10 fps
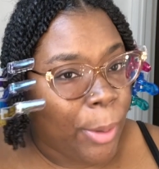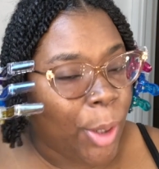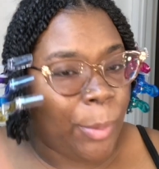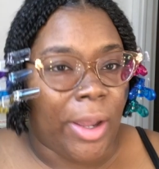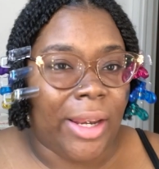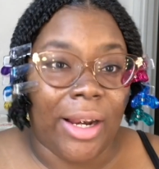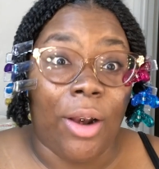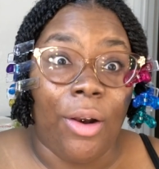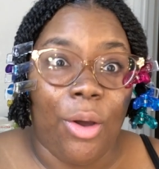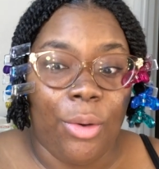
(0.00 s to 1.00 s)
a perm rod in a
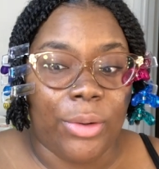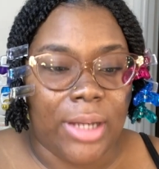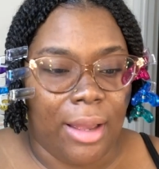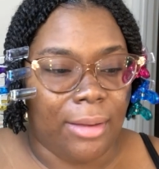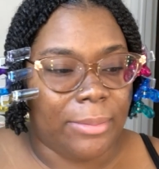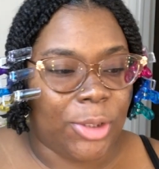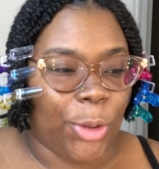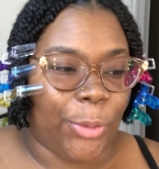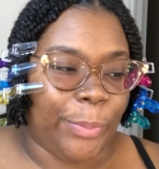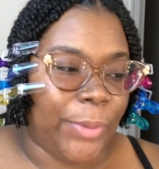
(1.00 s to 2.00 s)
long time.
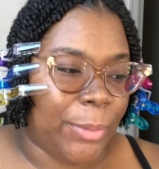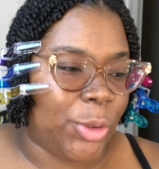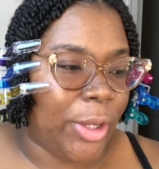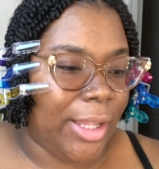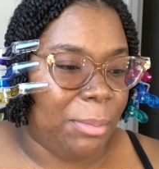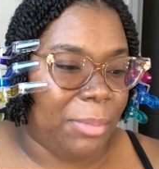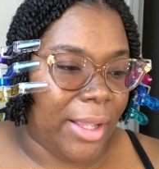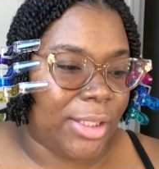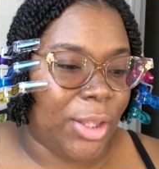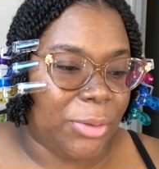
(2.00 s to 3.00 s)
So I'm gonna start getting back
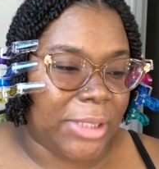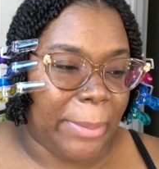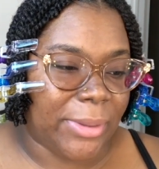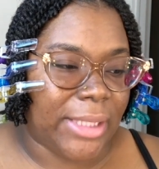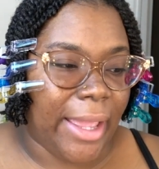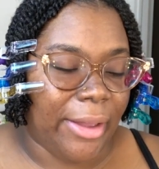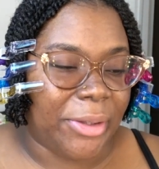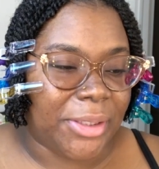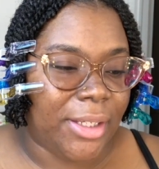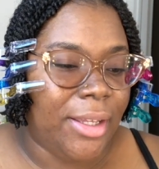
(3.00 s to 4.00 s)
to those type of styles.